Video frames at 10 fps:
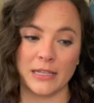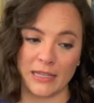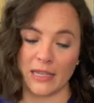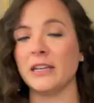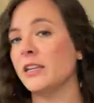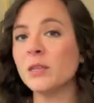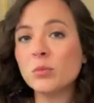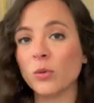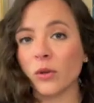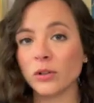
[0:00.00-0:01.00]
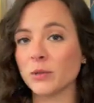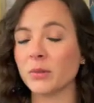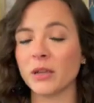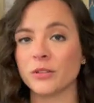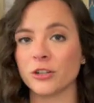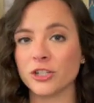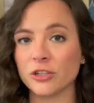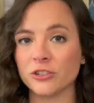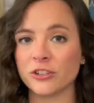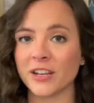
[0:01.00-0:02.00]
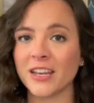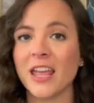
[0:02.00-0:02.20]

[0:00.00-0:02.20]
getting in the pool to play with her children